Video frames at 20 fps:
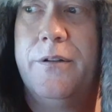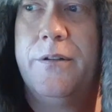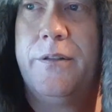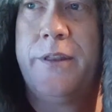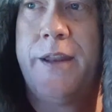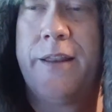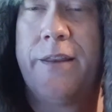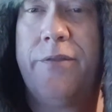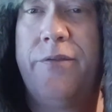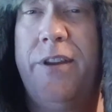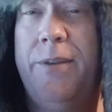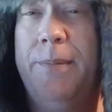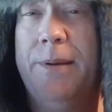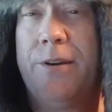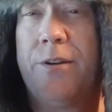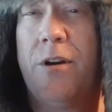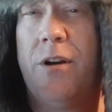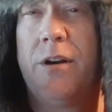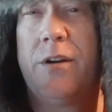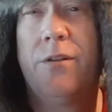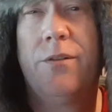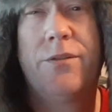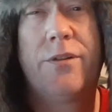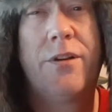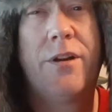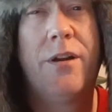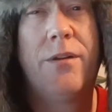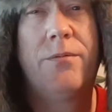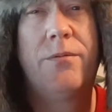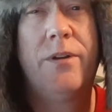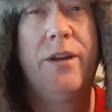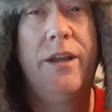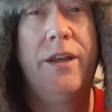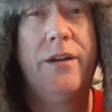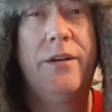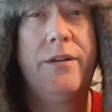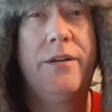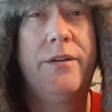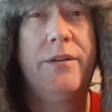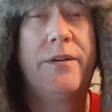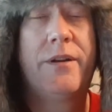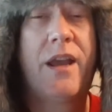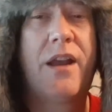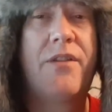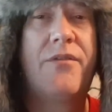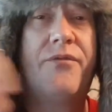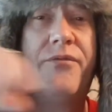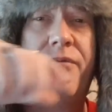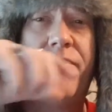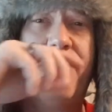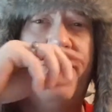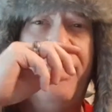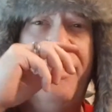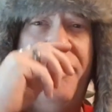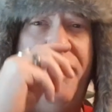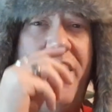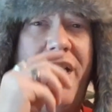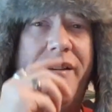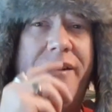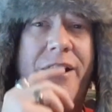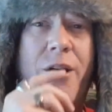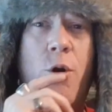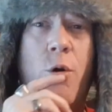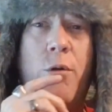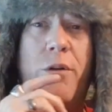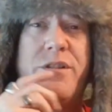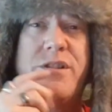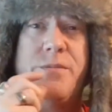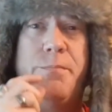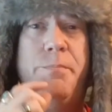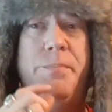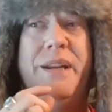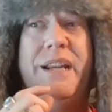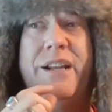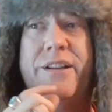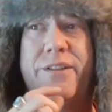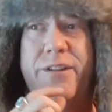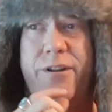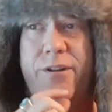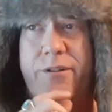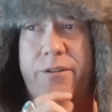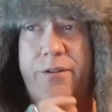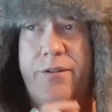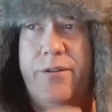Now the female cardinals are not red. Got a very orange beak though.